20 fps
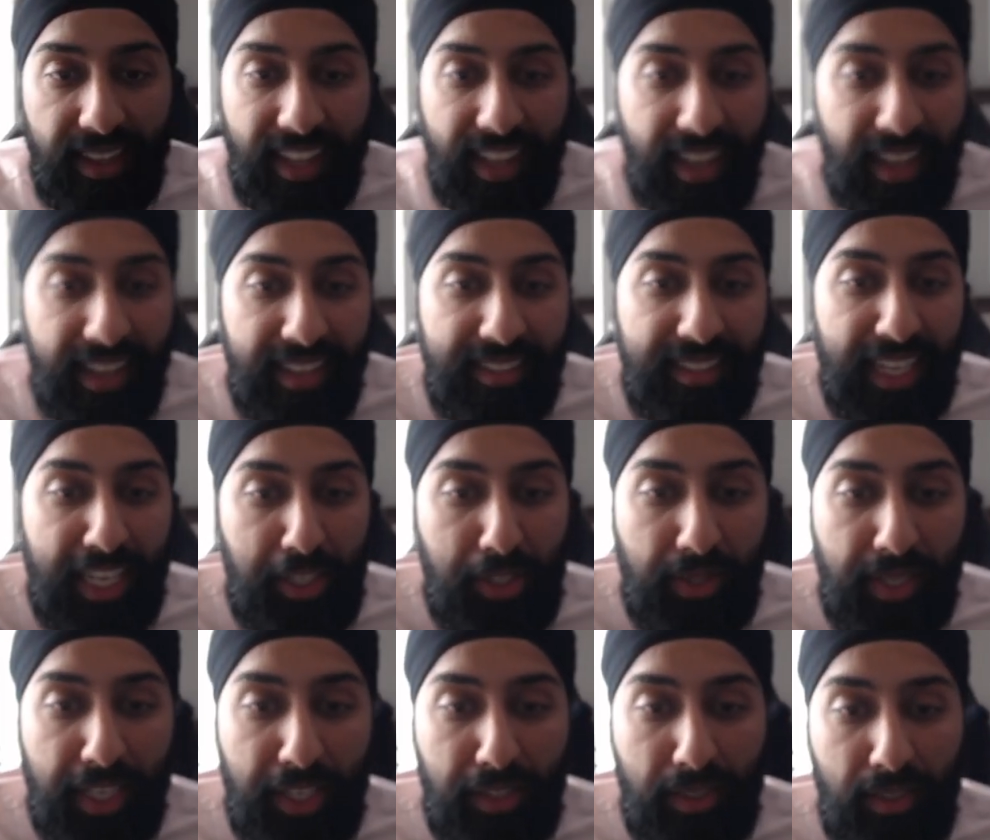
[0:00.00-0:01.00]
It's
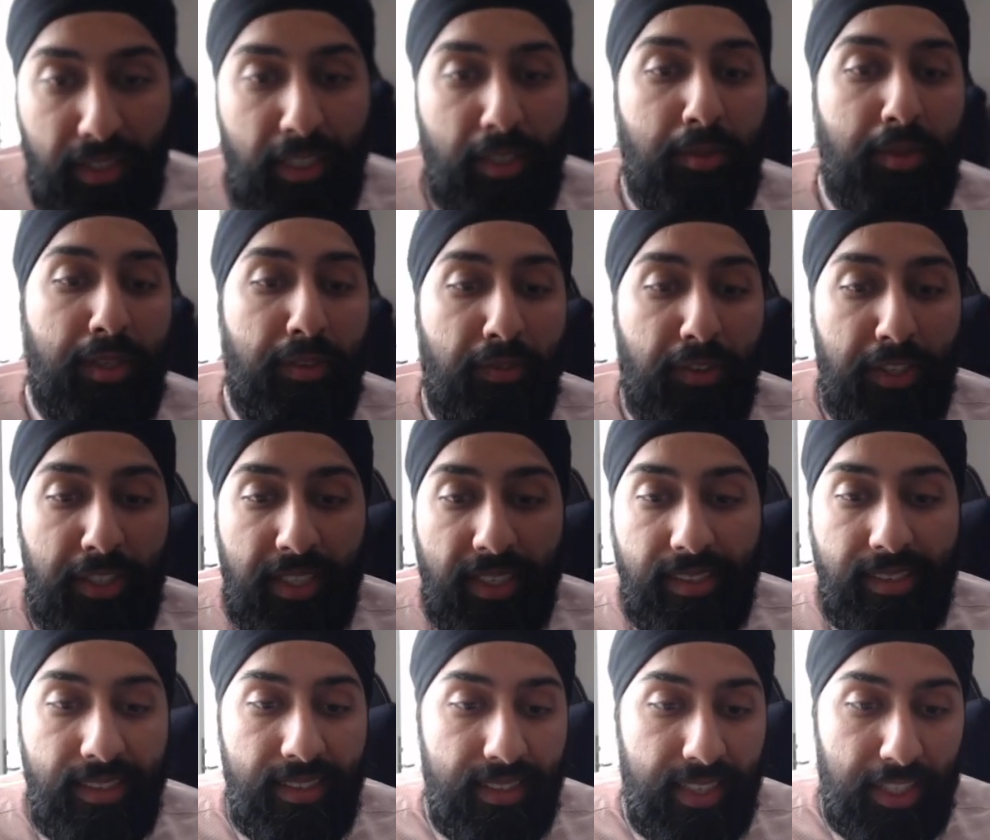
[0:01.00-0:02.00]
Educational Leadership for
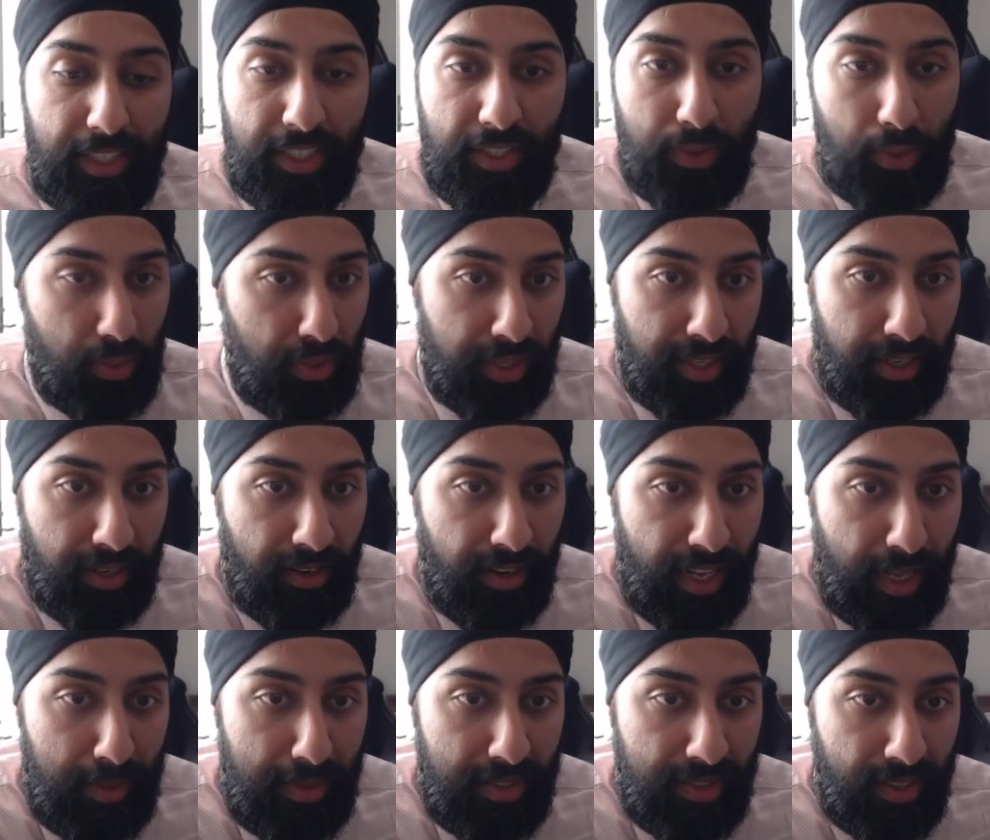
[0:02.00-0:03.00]
Justice. I just ordered it on
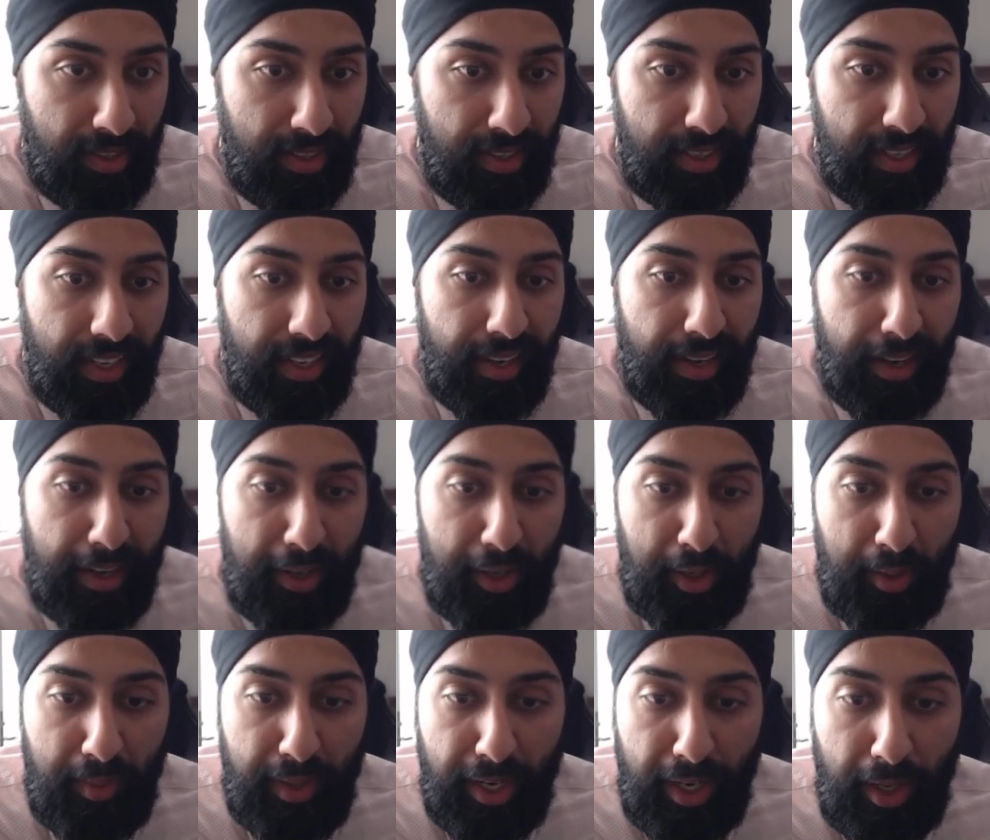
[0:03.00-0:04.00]
Amazon,
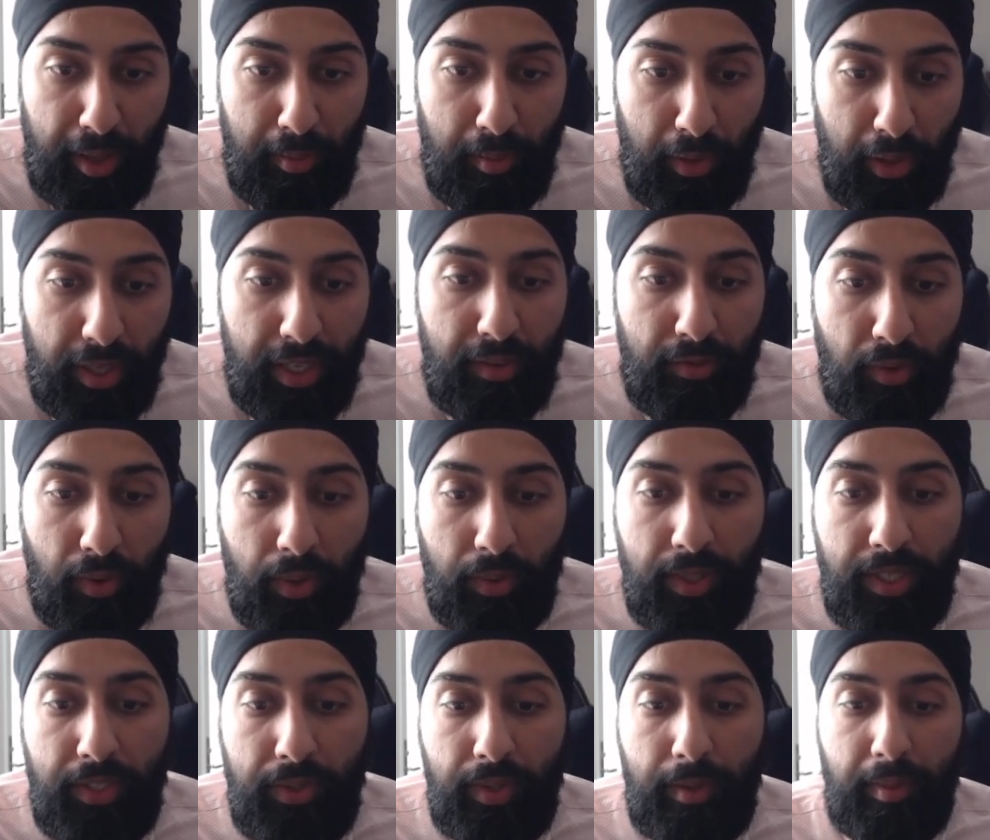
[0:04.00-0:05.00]
and I'm looking forward
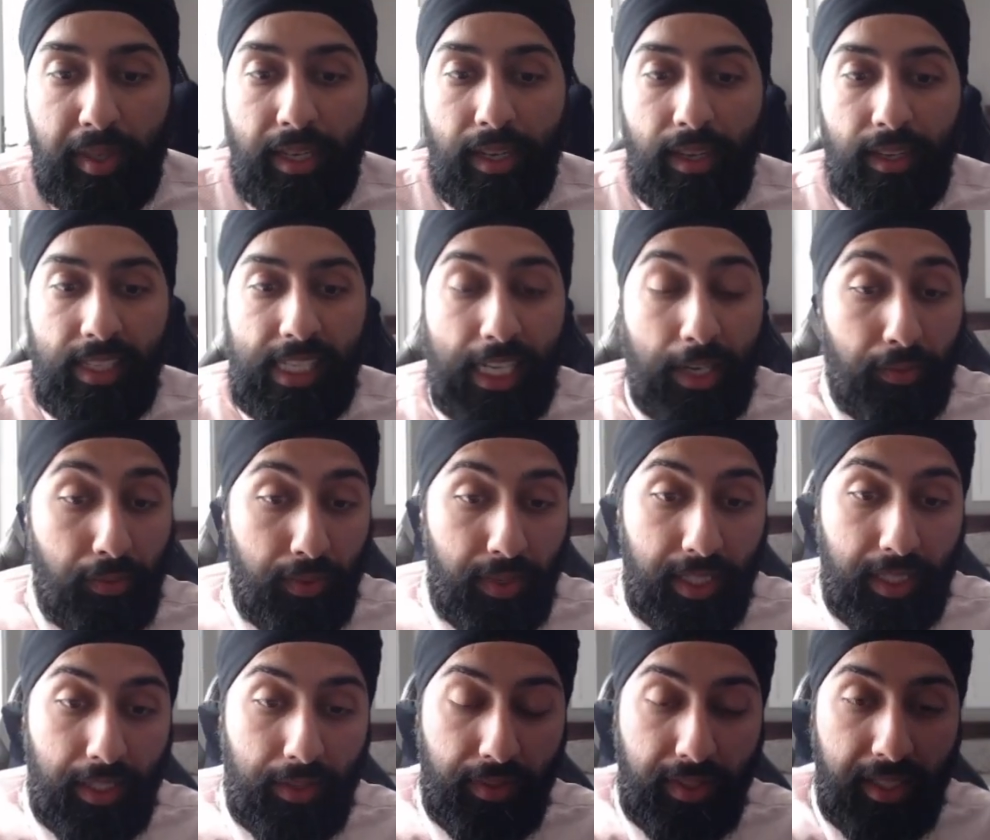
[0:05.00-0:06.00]
to it because I
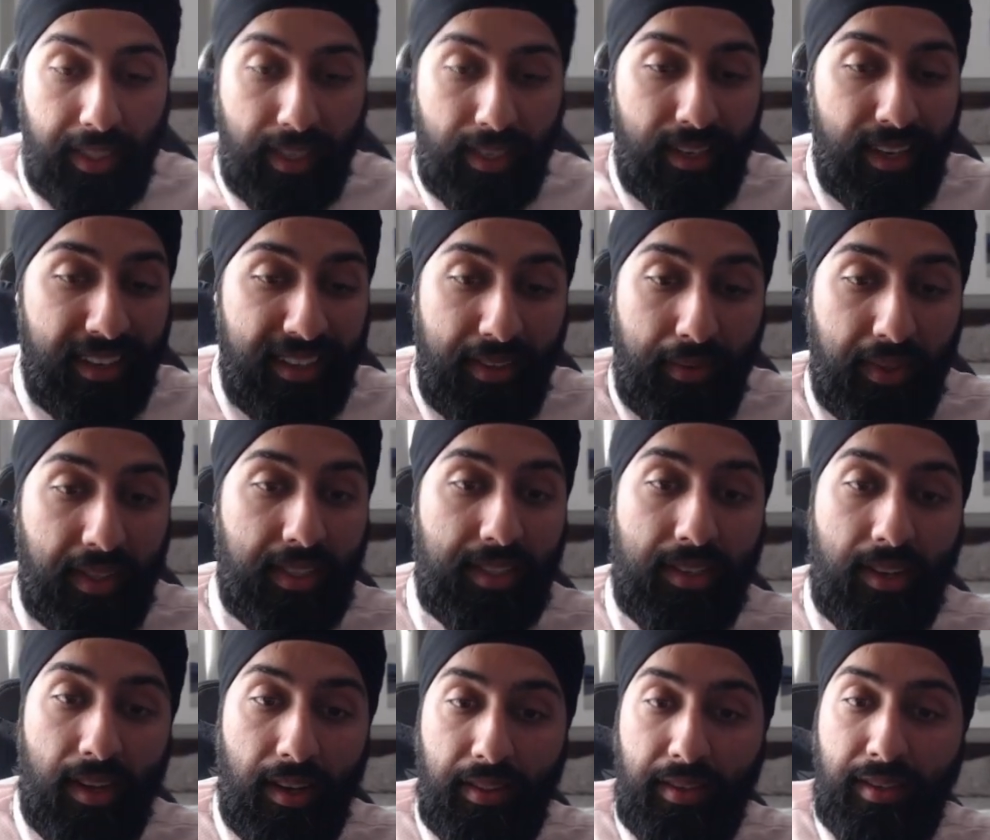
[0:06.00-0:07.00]
really connected with this
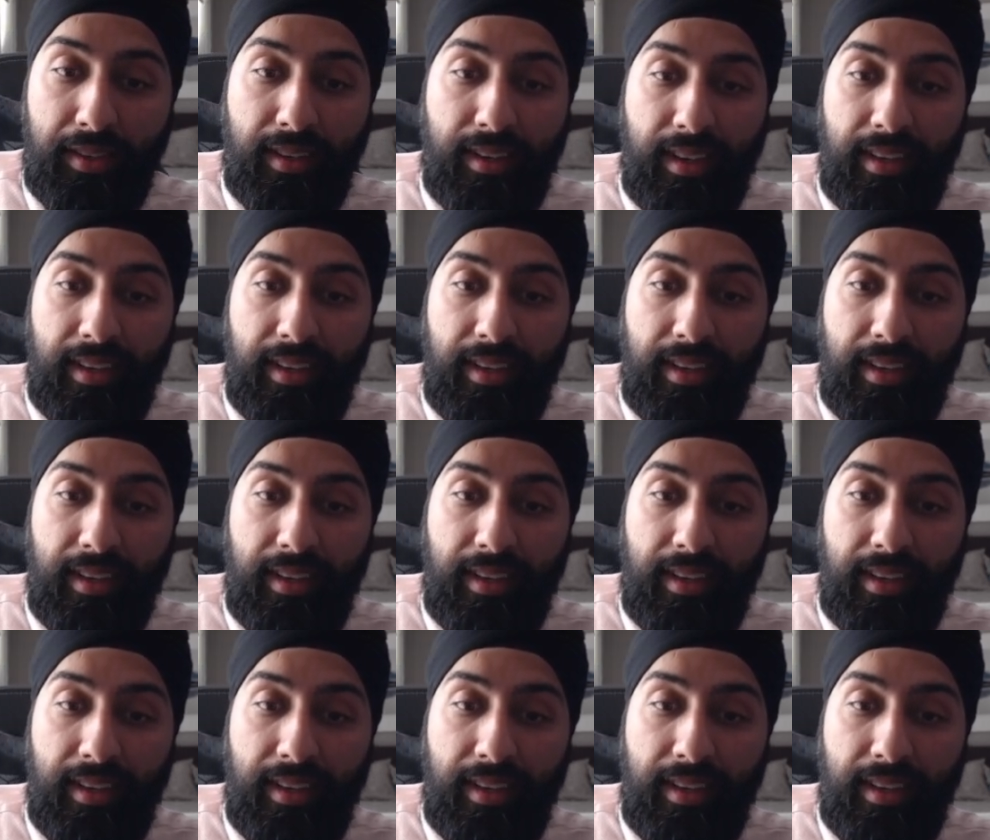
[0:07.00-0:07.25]
author,